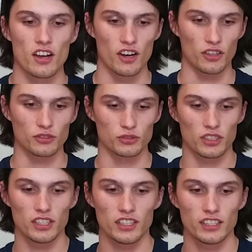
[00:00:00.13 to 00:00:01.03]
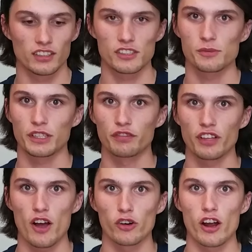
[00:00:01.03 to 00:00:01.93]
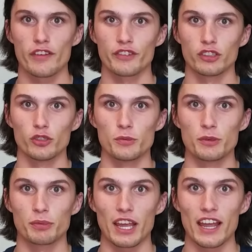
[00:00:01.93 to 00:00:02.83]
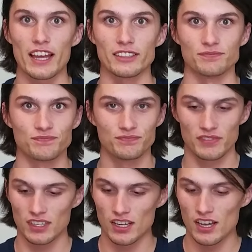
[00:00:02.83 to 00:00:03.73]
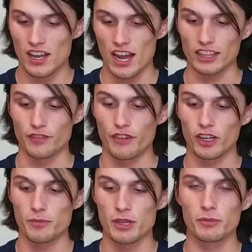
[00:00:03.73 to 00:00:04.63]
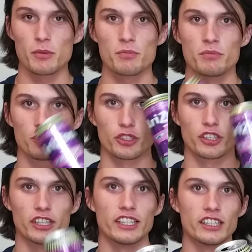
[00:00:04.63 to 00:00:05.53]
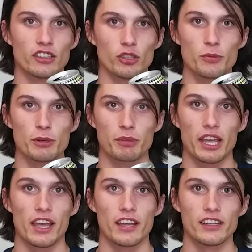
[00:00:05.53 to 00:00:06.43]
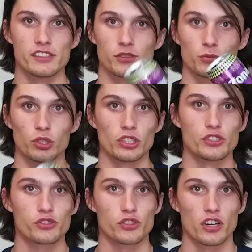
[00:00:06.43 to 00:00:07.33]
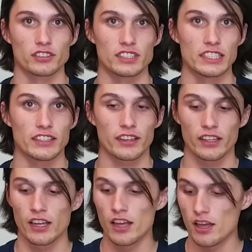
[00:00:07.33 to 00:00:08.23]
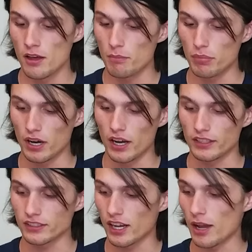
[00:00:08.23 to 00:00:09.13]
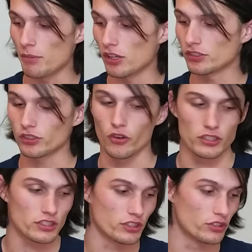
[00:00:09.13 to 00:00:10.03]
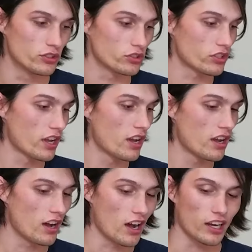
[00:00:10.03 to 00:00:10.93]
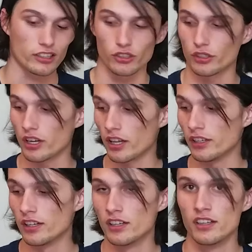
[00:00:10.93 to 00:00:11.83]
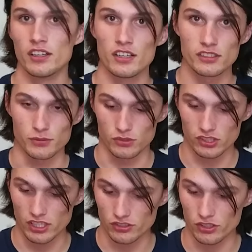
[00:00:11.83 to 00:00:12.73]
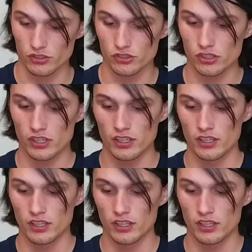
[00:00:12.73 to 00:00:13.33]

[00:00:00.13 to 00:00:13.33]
All right, let's make a flower out of an aluminum can. At the very minimum, you're going to need an aluminum can and some really strong teeth, but I'm also going to use a hot glue gun, some skizzers,